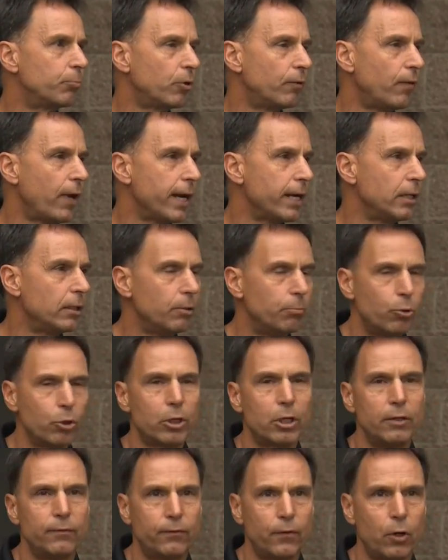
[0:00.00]
providing the
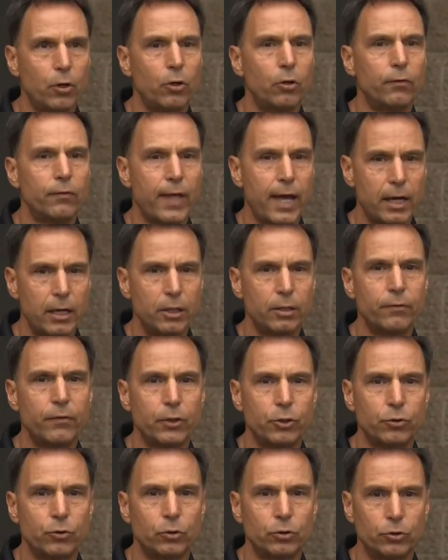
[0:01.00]
booking photo of that
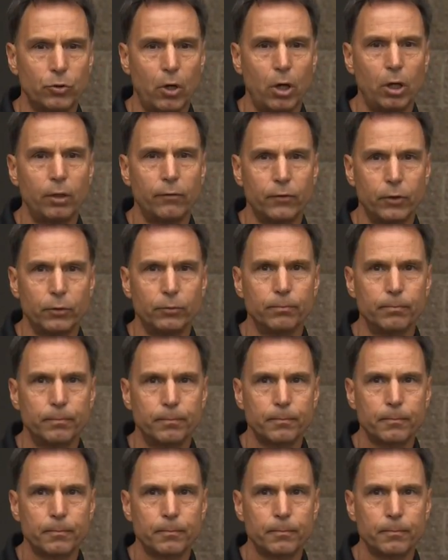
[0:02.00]
individual to all of you.